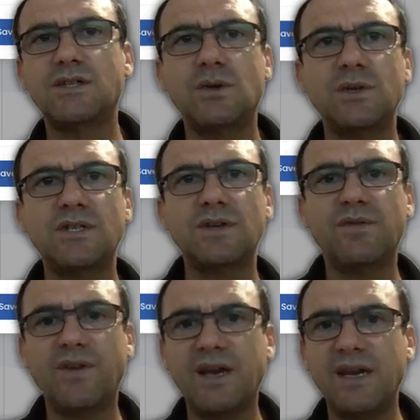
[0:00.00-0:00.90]
tuition
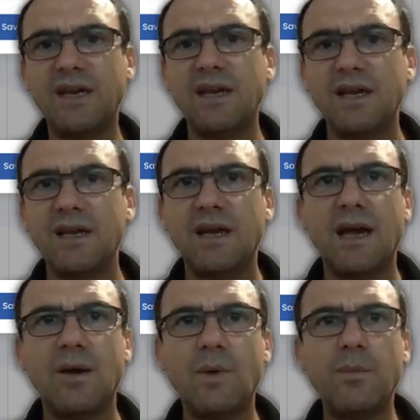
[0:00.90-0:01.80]
fee.
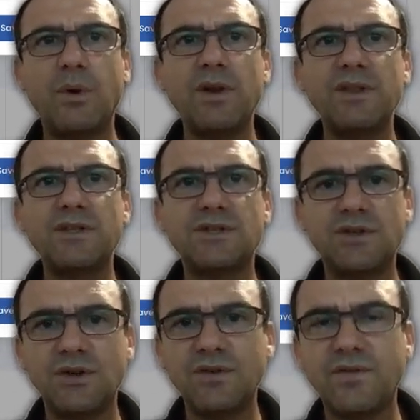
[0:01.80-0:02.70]
We put in the
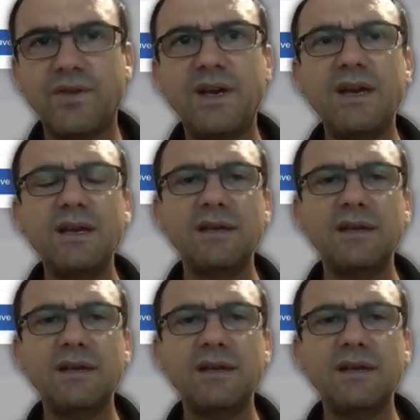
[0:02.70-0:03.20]
student fee.